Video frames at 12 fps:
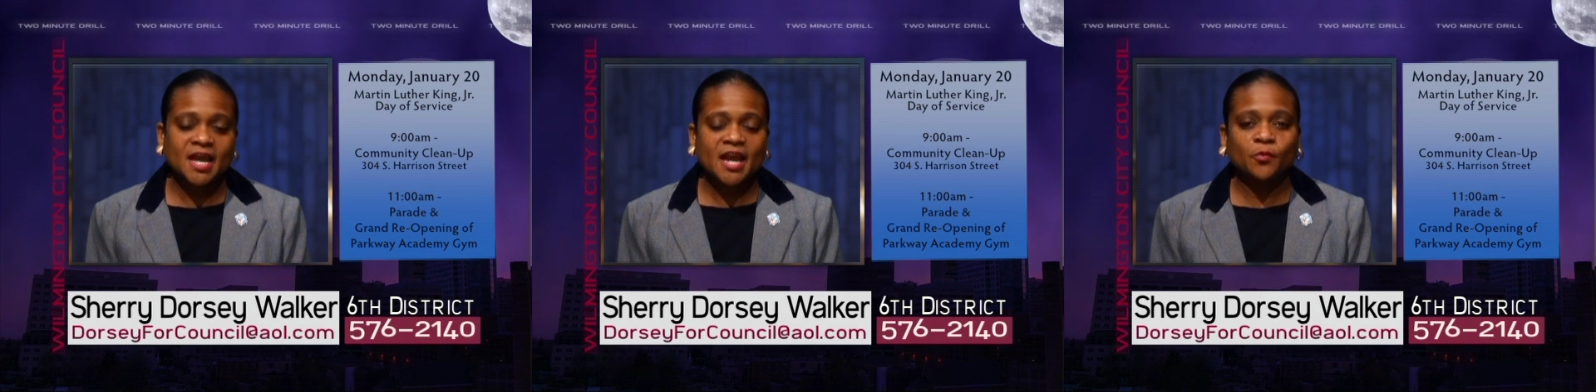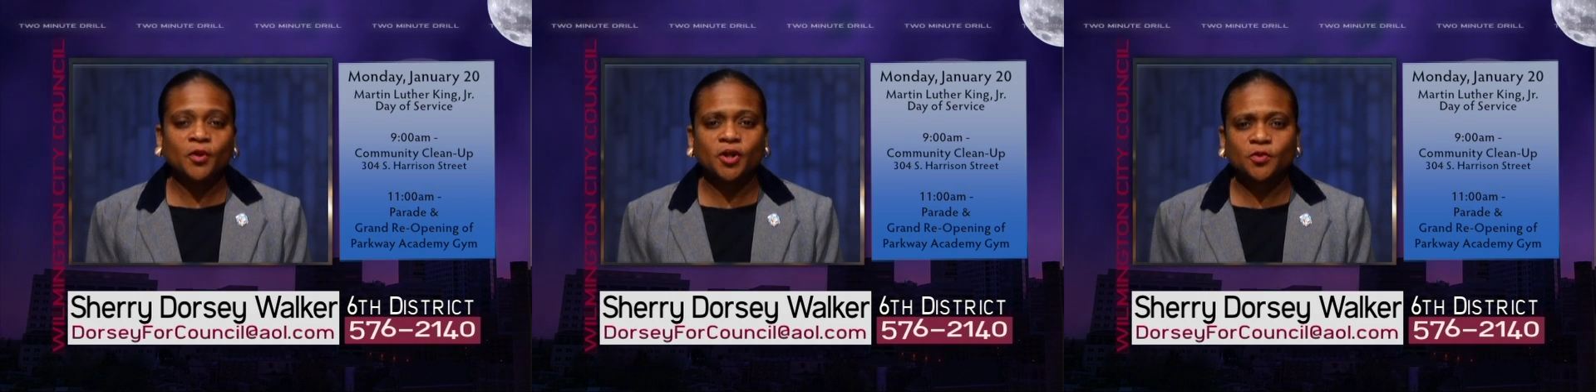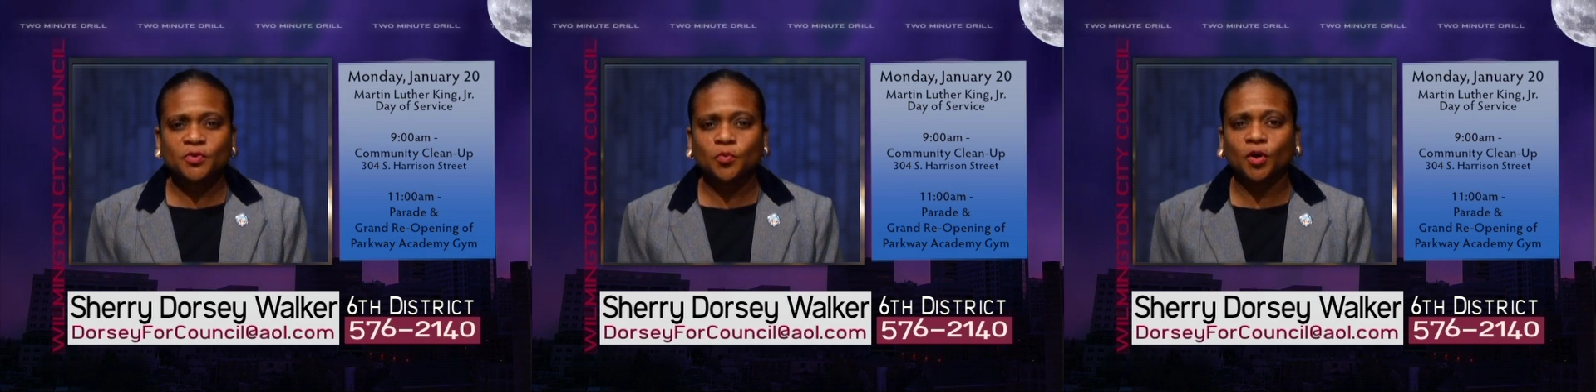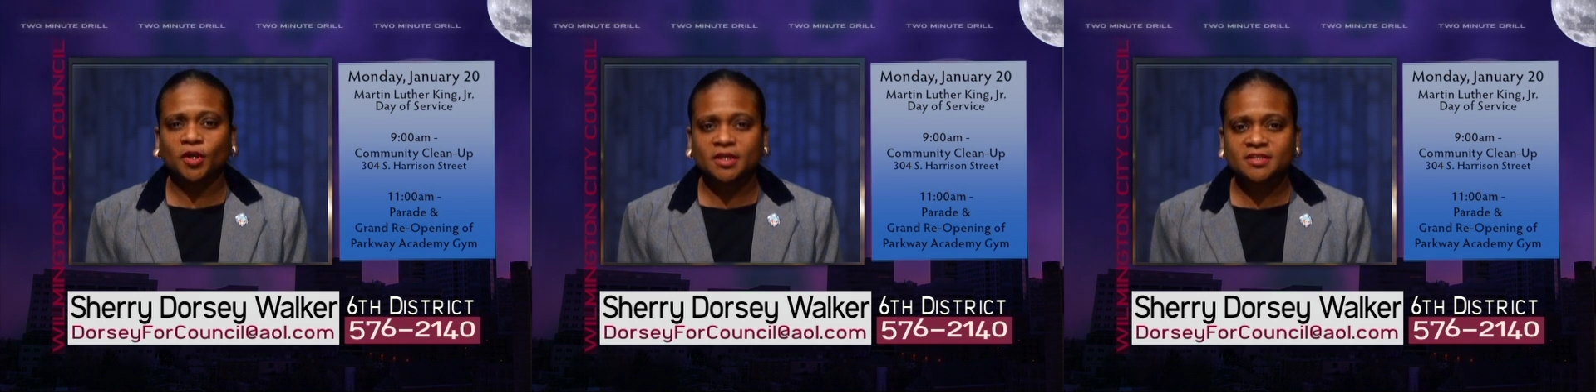And we're going to be
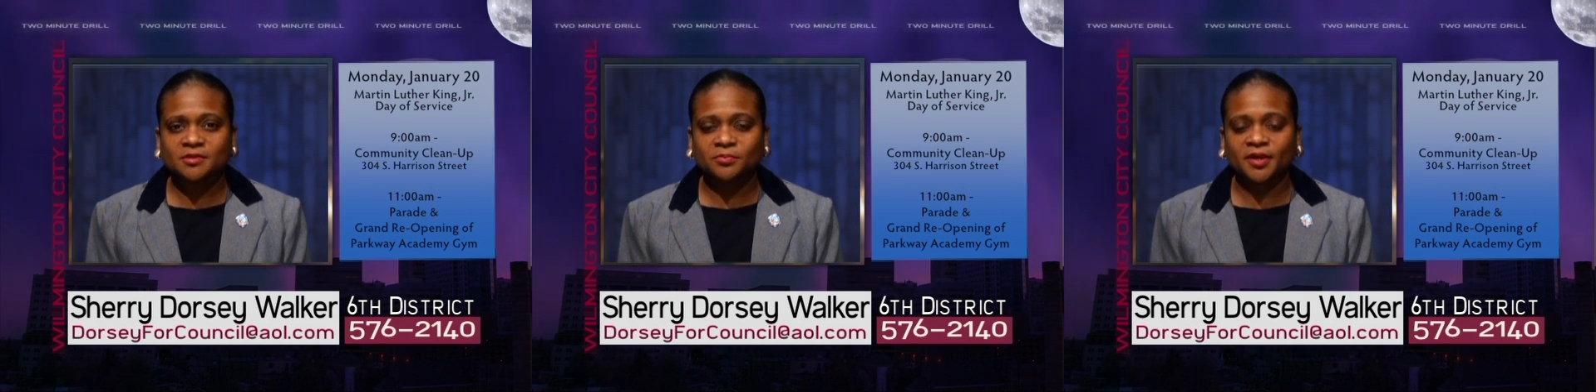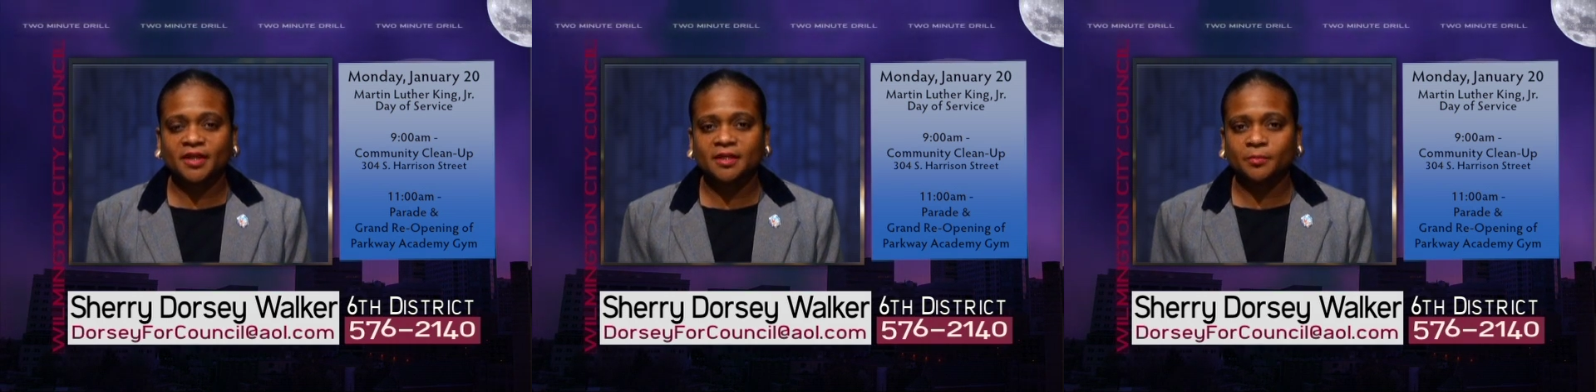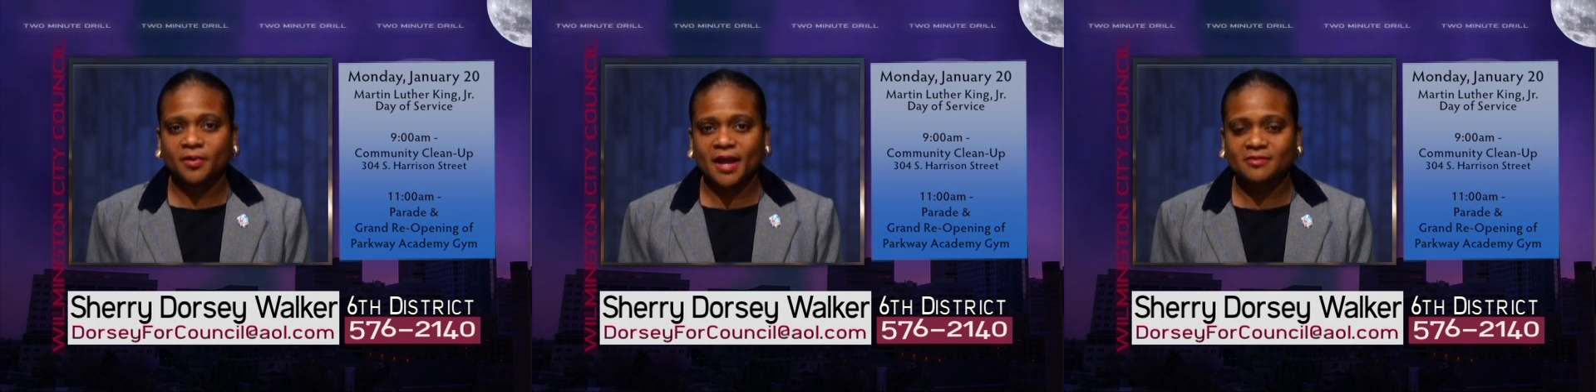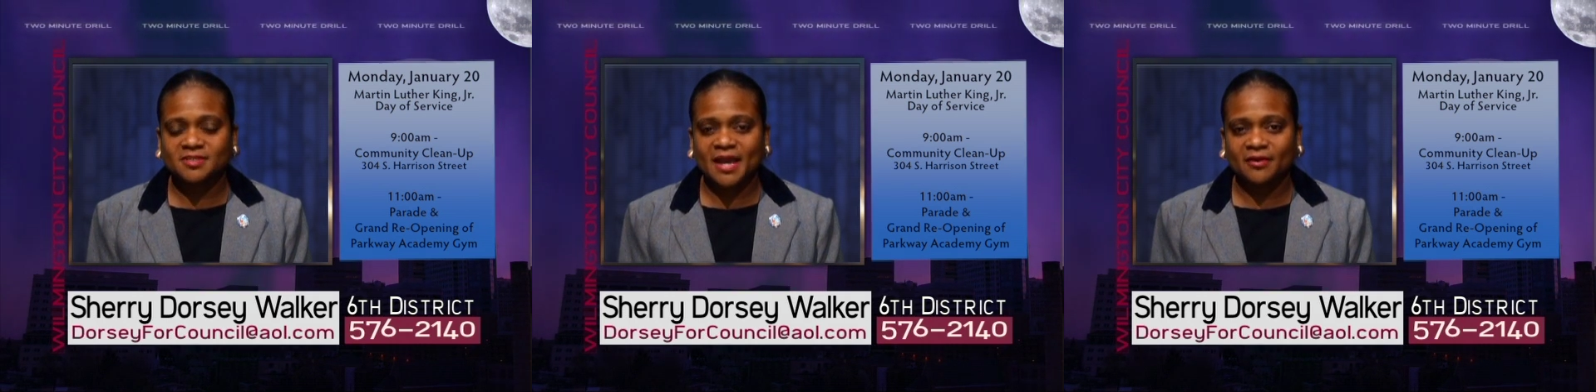working to bring the
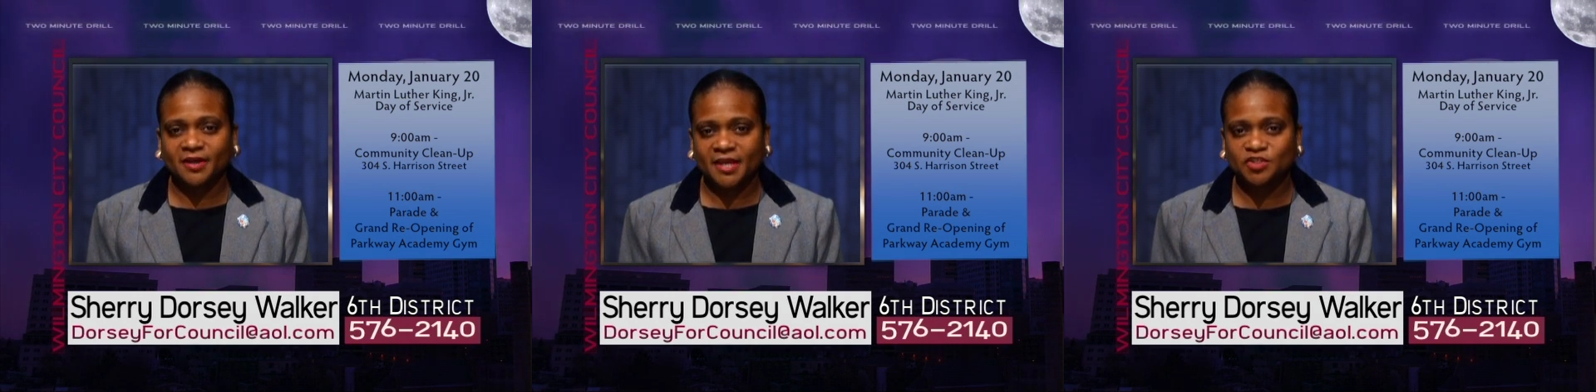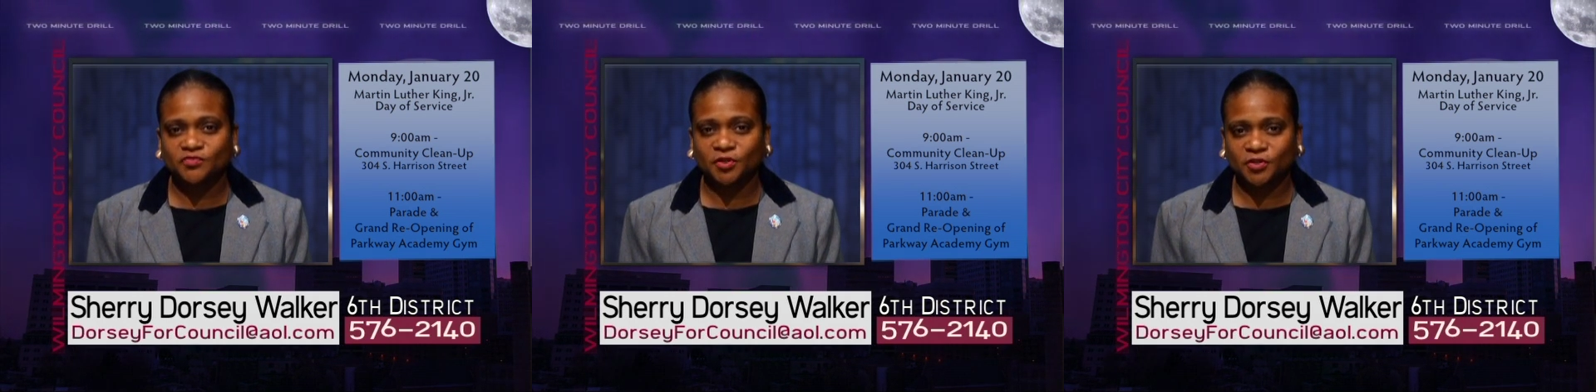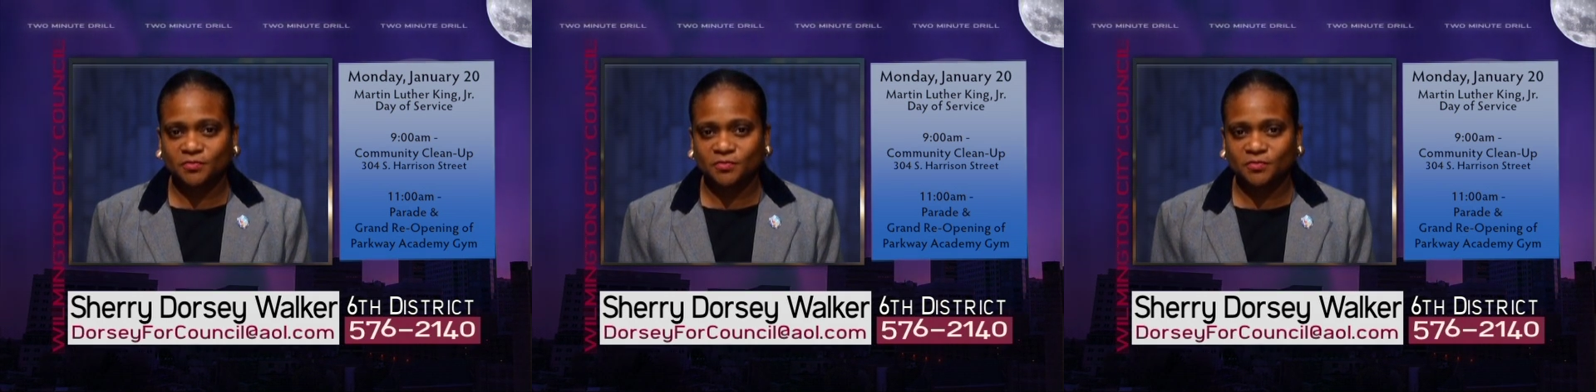Browntown and Hedgeville